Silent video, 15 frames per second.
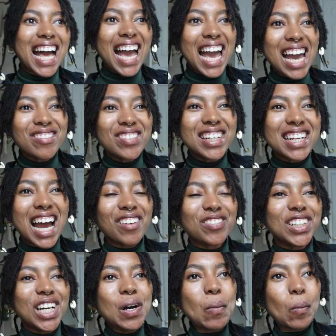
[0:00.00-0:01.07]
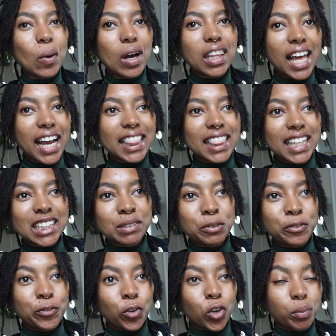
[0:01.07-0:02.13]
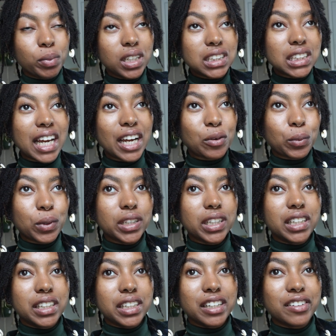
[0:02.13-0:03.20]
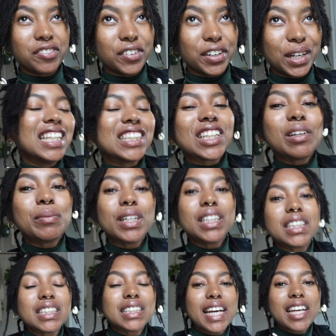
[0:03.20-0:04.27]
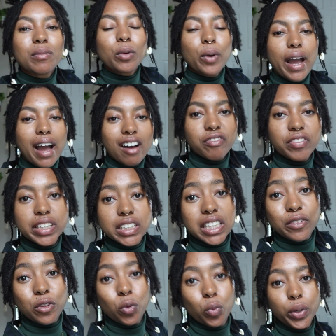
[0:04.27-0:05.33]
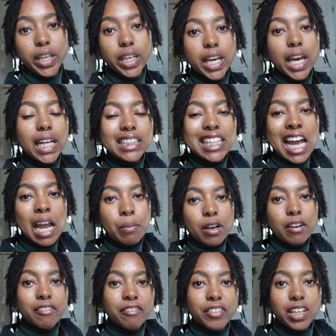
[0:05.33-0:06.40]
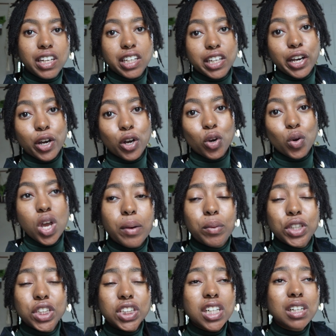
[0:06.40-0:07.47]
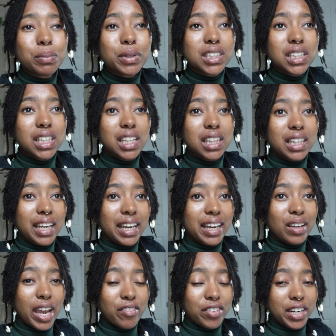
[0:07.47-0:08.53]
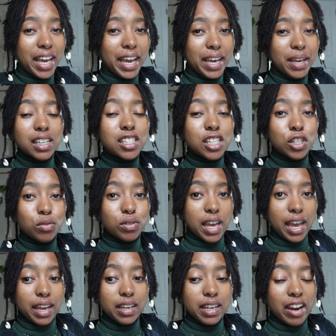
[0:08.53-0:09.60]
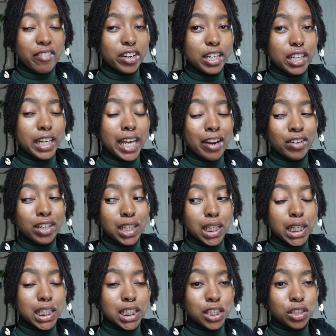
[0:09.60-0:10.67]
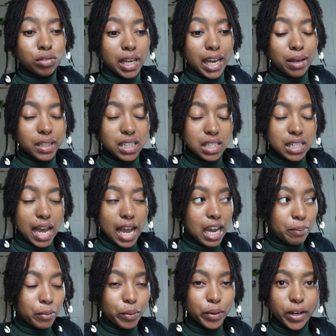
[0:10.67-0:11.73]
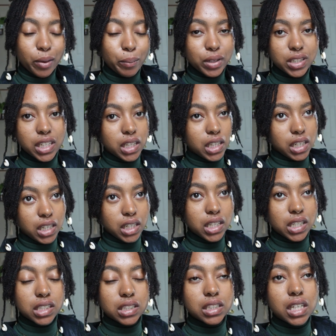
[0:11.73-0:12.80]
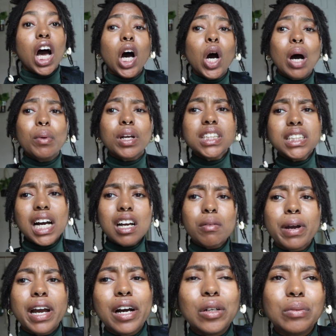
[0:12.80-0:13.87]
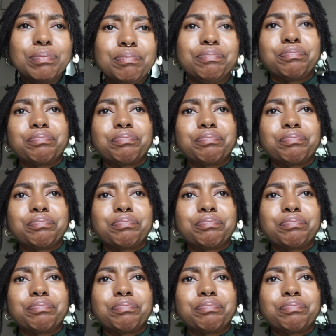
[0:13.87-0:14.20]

I haven't, I've done one like this before, but it's like really different. It's gonna be sustainable outfits of the week type of video. We're just gonna pretend that every day is a new day. Every every look is a new day. It's not, but we're gonna pretend that it is. Oh, I wanna talk about